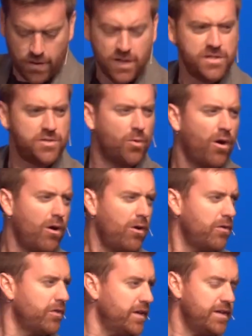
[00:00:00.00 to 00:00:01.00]
to
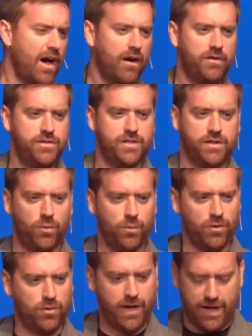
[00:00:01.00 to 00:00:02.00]
all the knowledge that the
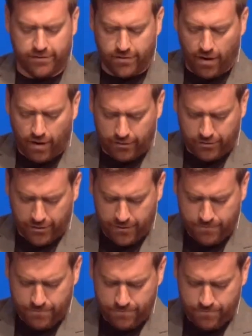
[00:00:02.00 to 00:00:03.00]
world has to offer.
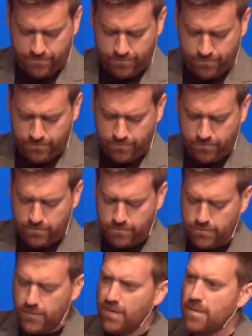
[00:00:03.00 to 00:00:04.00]

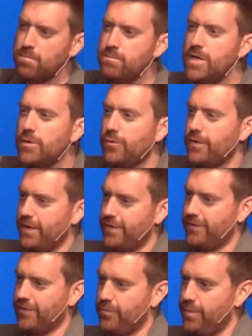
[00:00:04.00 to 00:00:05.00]

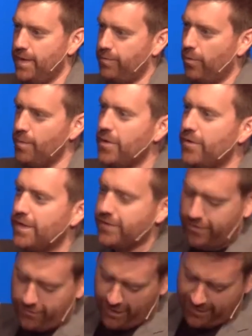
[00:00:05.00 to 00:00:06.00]
Millions of people, millions
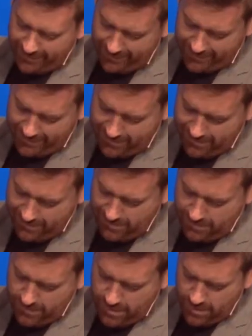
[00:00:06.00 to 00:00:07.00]
of us,
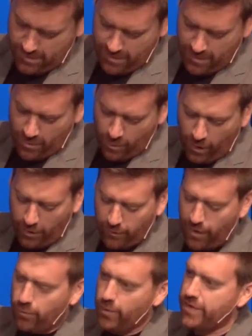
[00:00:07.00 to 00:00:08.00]
walk
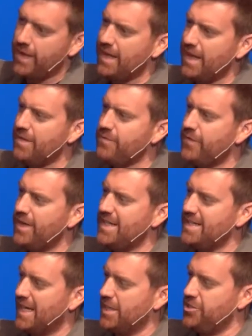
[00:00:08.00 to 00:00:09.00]
around with
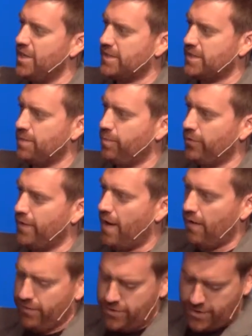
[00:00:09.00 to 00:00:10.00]
infinite digestible
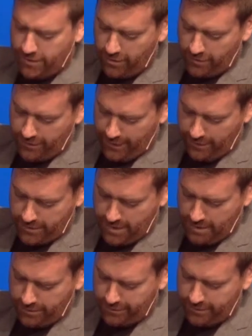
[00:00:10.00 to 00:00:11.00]
knowledge at their
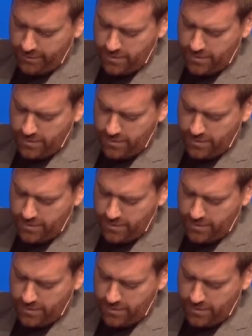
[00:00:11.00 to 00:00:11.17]
fingertips.